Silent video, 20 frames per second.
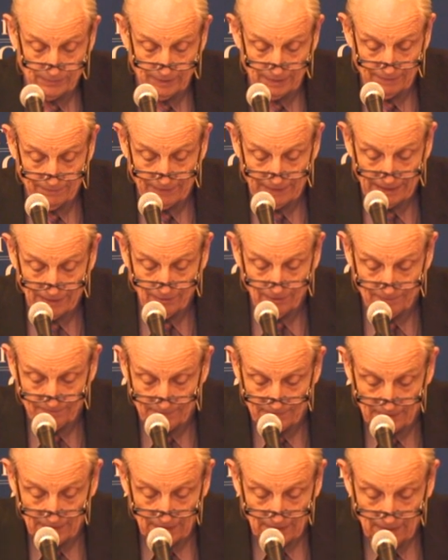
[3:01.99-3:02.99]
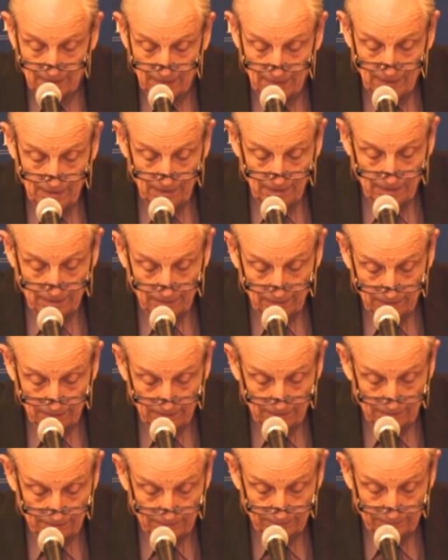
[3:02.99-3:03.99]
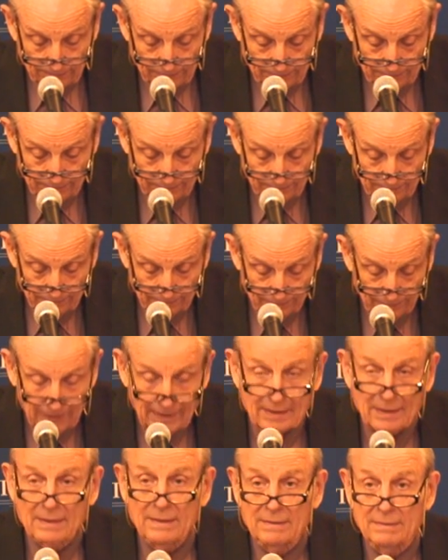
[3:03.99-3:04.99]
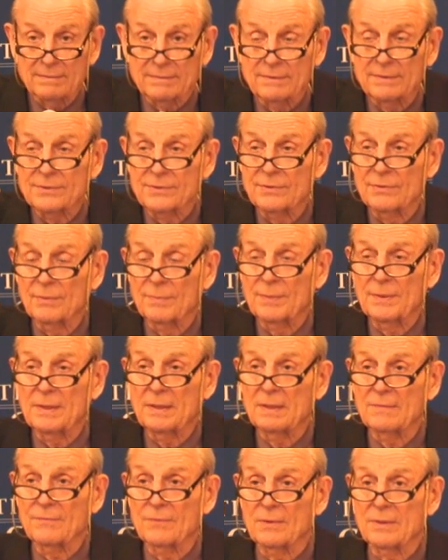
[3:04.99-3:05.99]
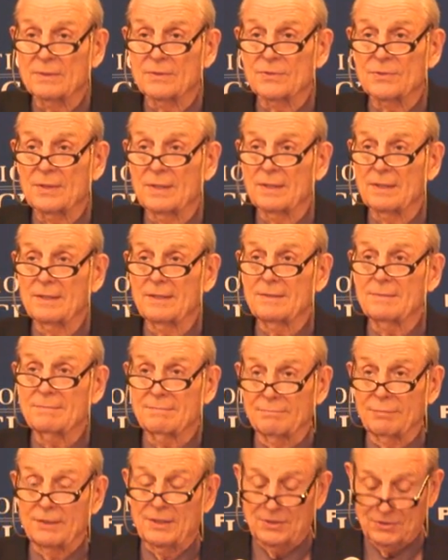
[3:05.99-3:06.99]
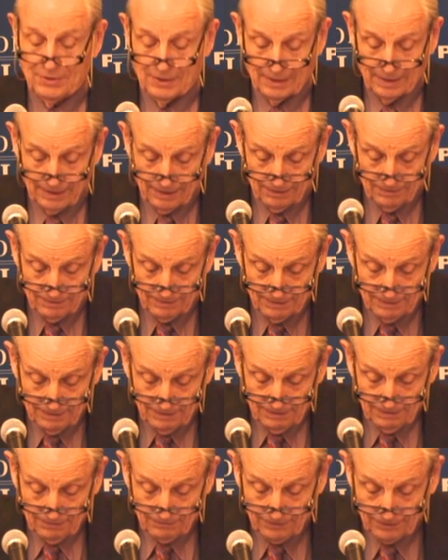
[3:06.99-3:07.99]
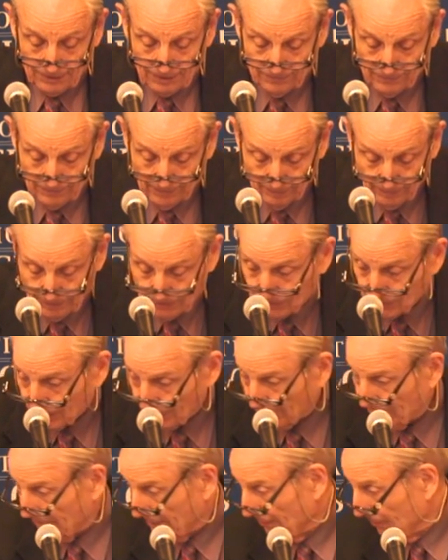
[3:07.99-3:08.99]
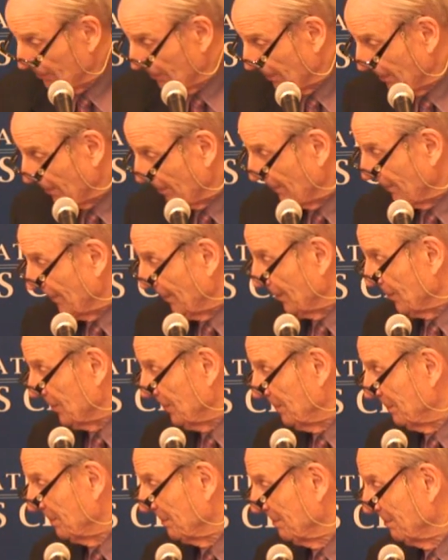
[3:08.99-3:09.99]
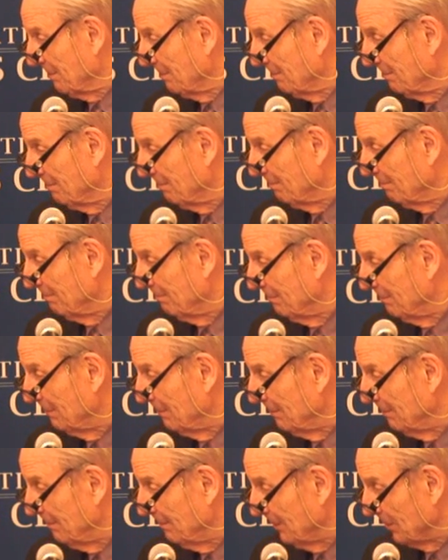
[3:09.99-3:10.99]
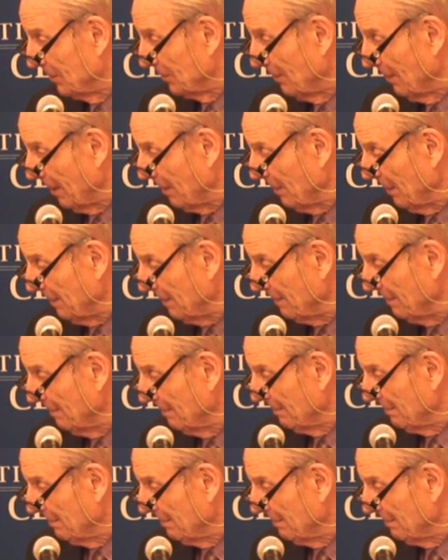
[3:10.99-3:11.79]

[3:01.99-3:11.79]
We have an hour. And finally, just to repeat, if you didn't sign in, please sign out. Thank you very much. Gentlemen, who's going to go first? Mr. Rahman.